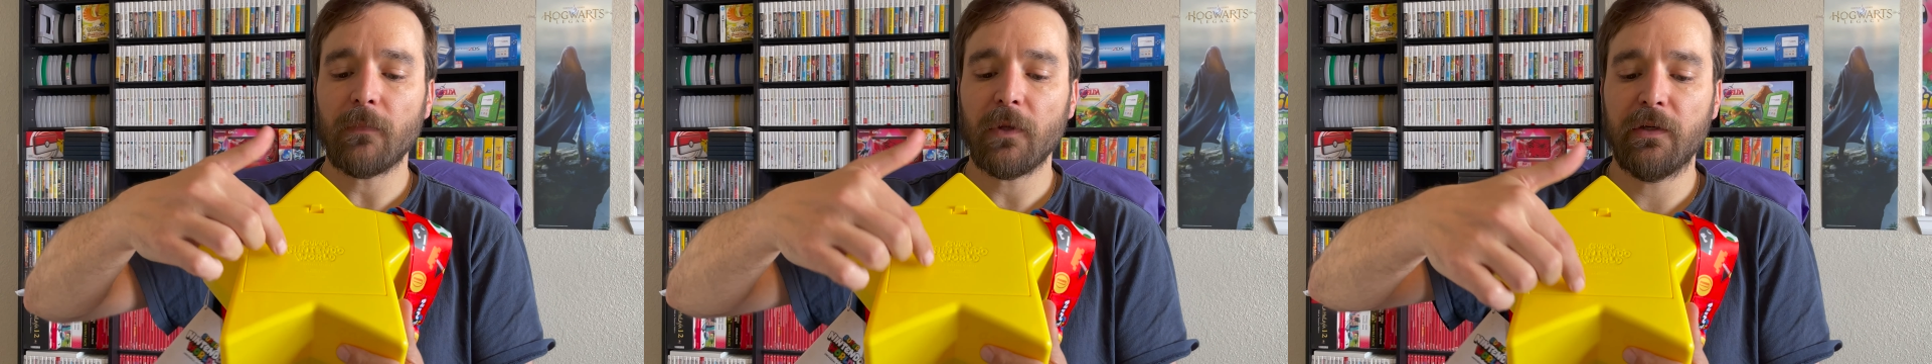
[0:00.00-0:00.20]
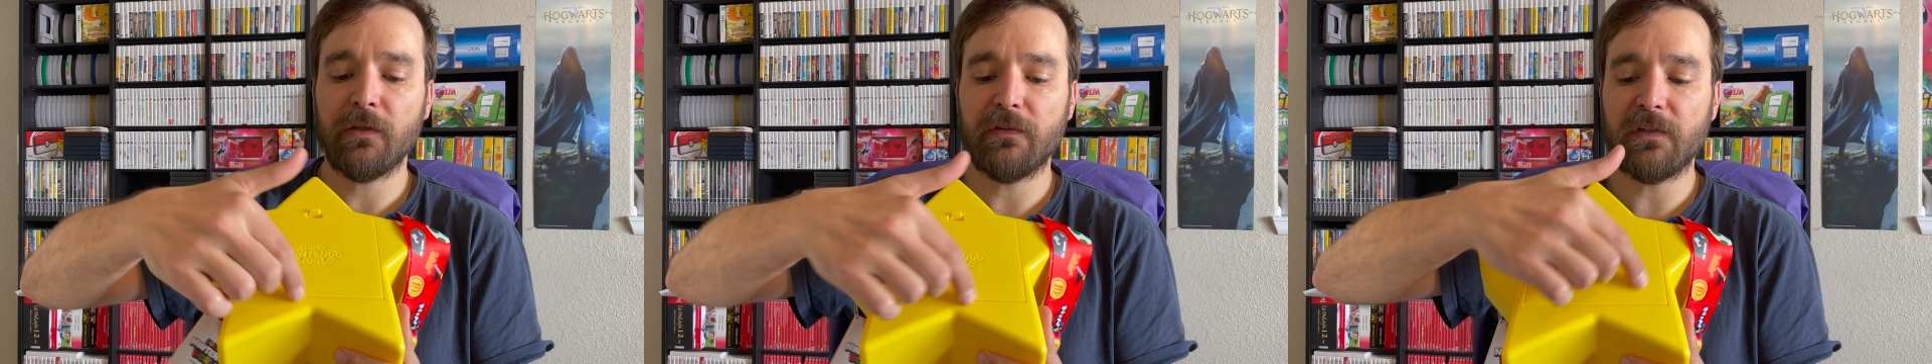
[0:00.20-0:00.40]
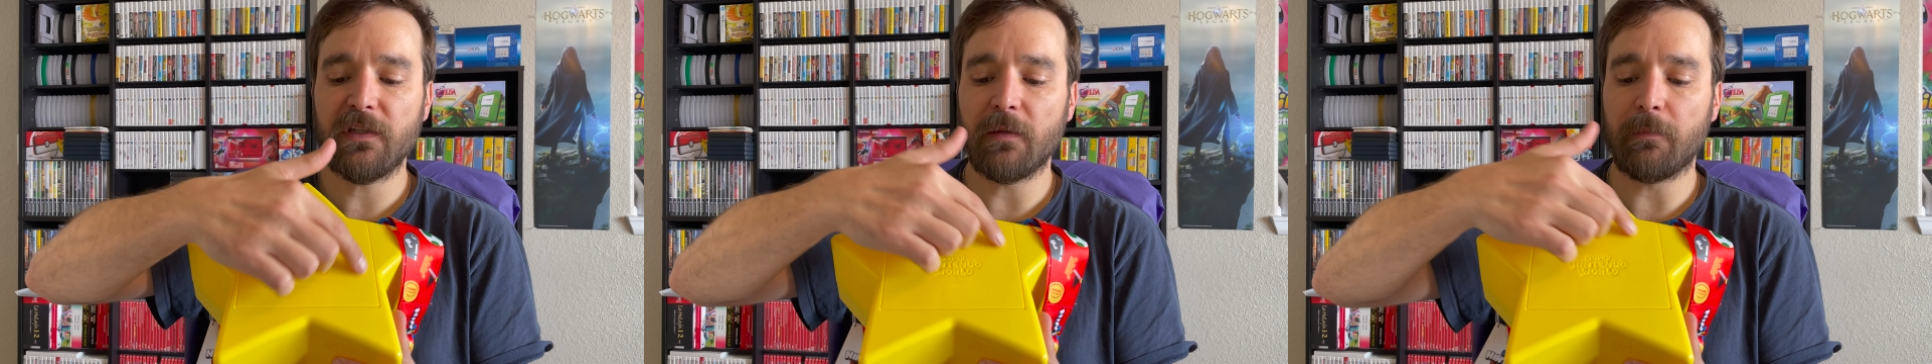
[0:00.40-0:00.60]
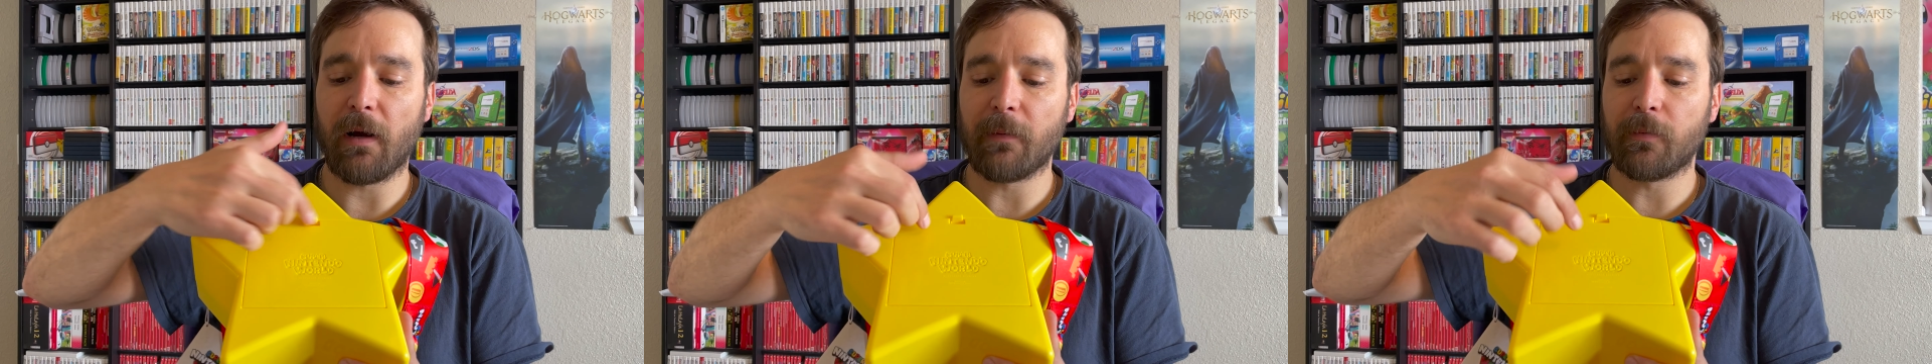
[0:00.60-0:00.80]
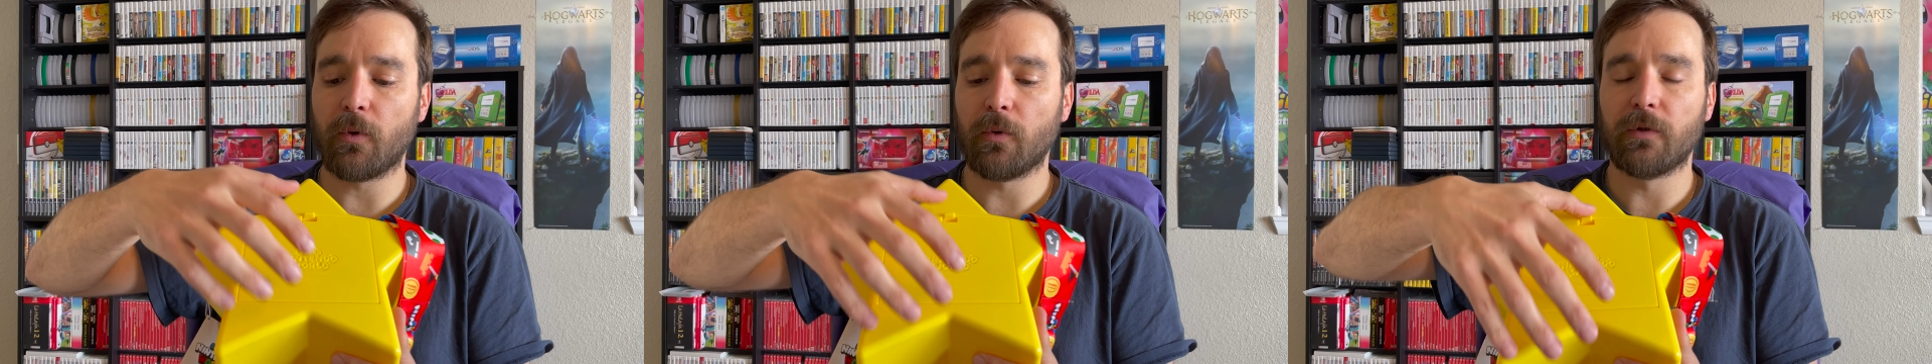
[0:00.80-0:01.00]
you can see the
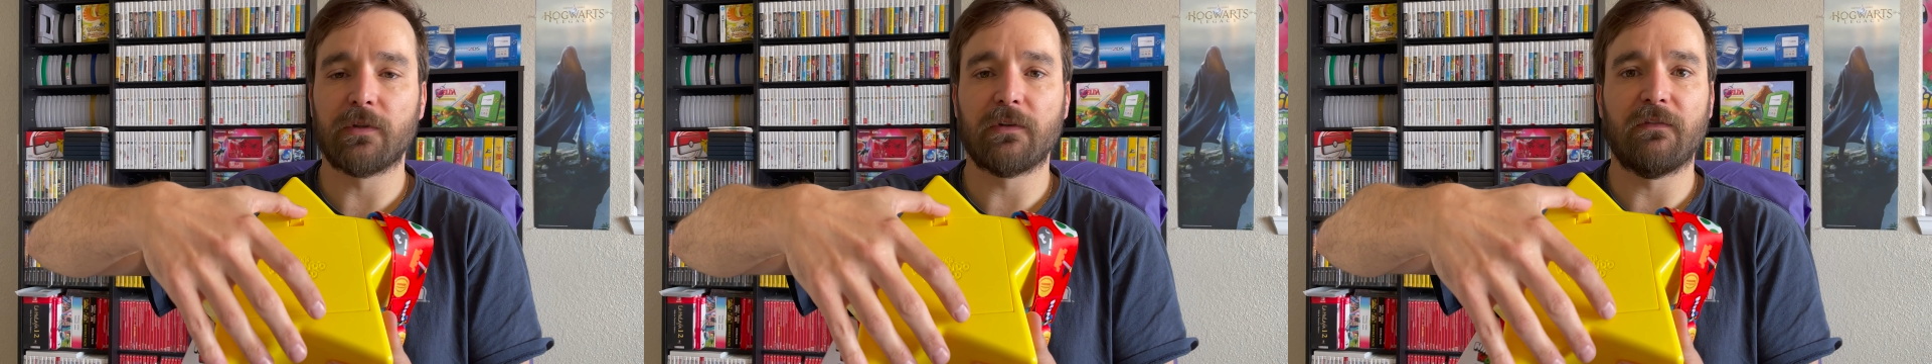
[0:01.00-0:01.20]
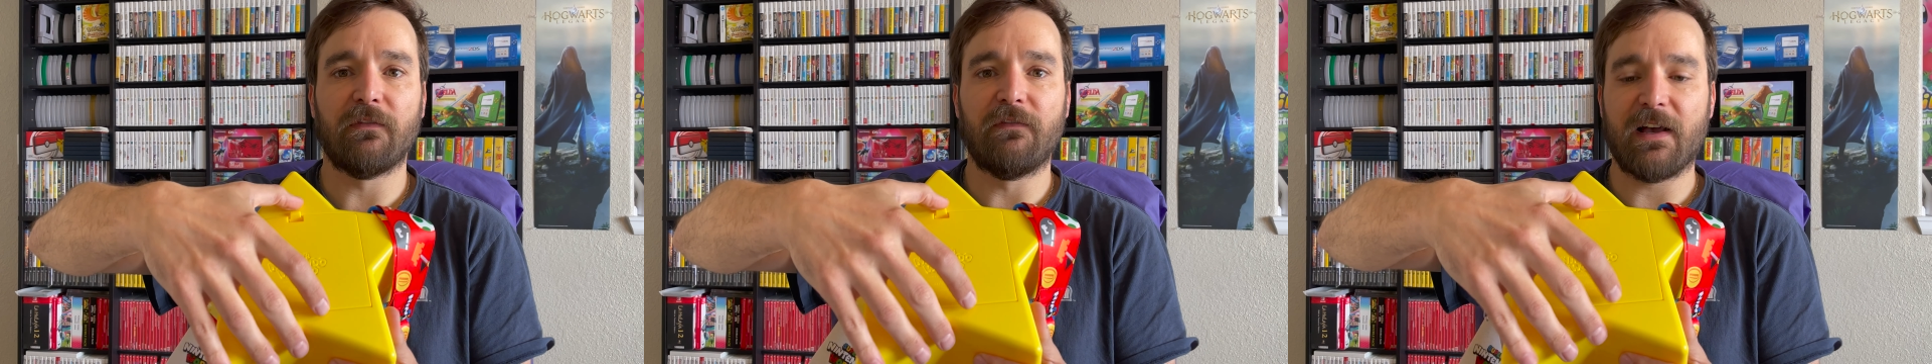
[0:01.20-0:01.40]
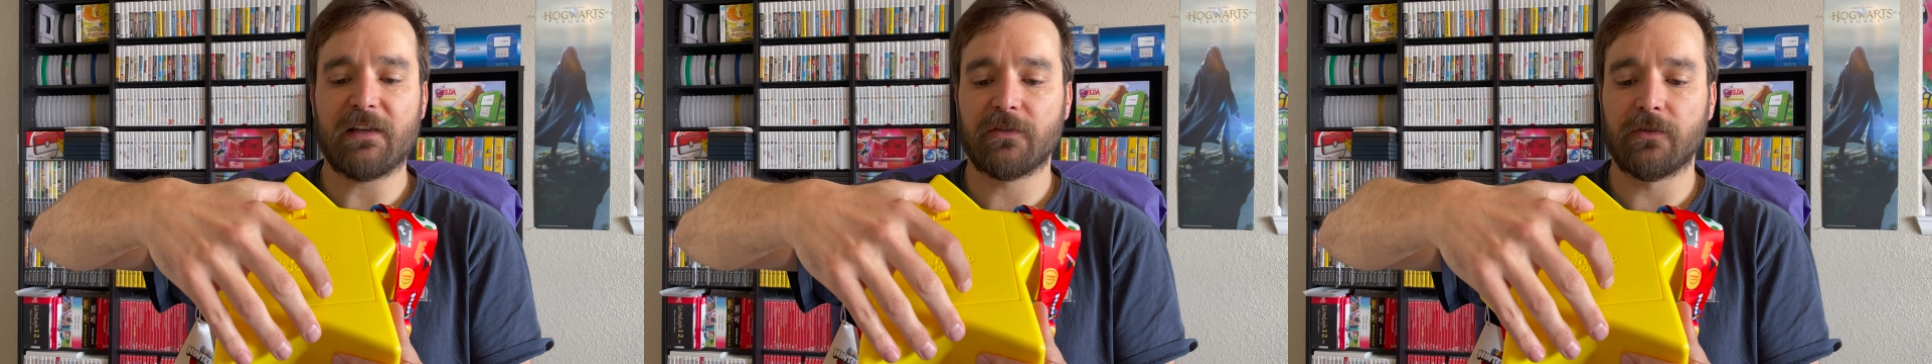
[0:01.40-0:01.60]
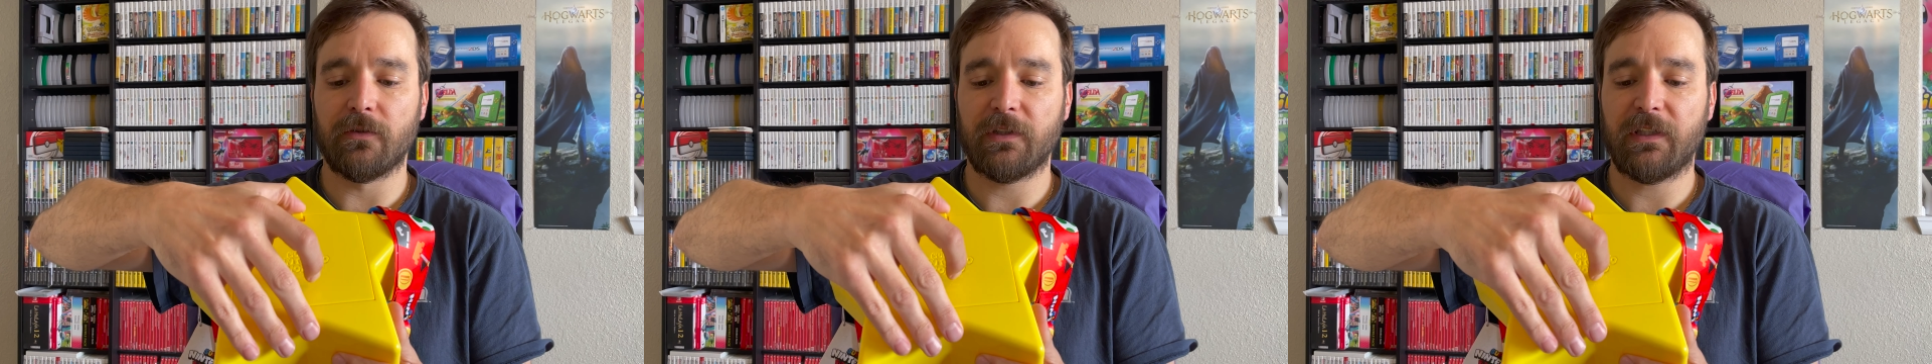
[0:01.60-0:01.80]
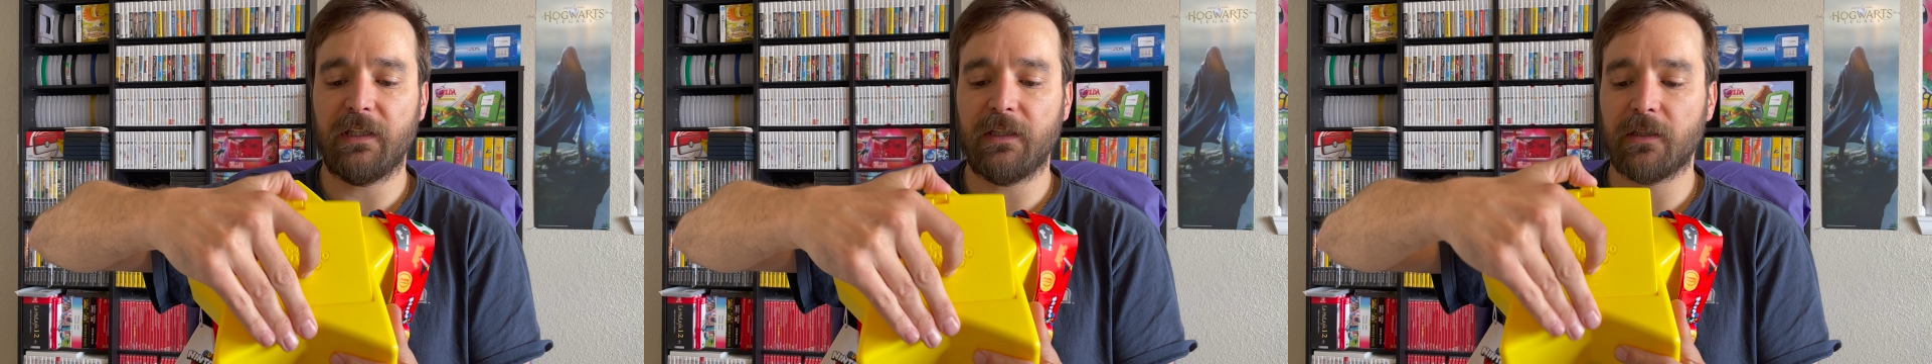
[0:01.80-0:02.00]
popcorn vessel
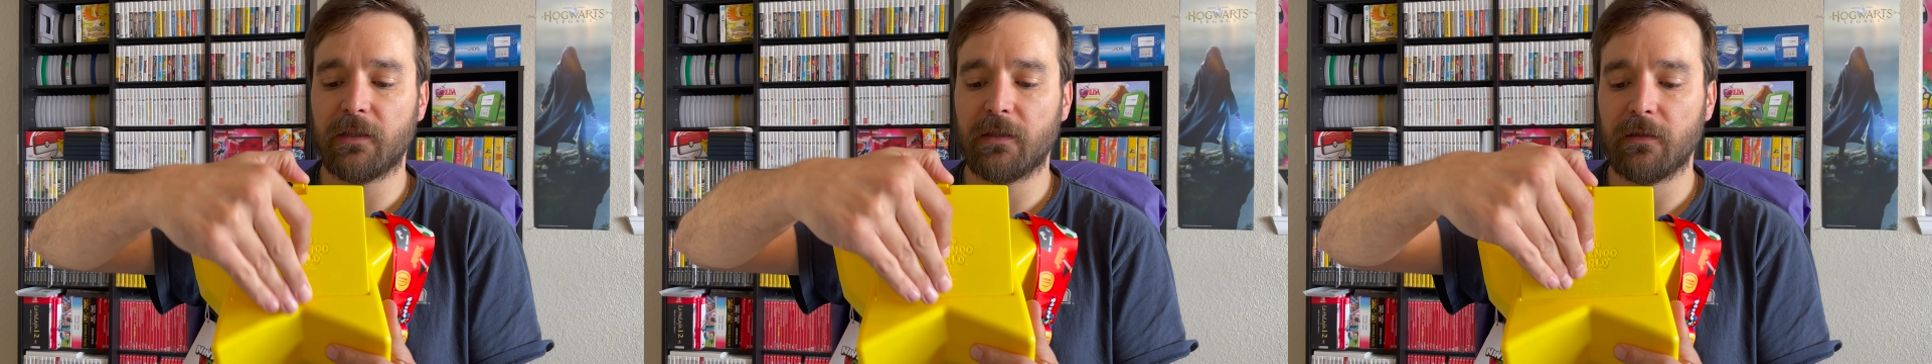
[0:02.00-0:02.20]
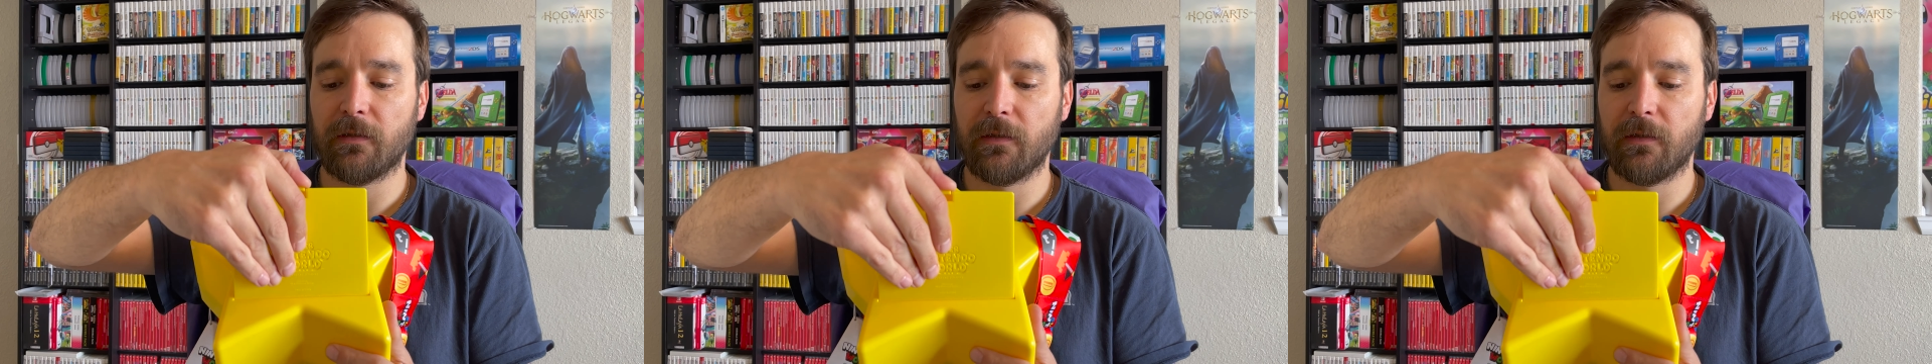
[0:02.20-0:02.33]
here.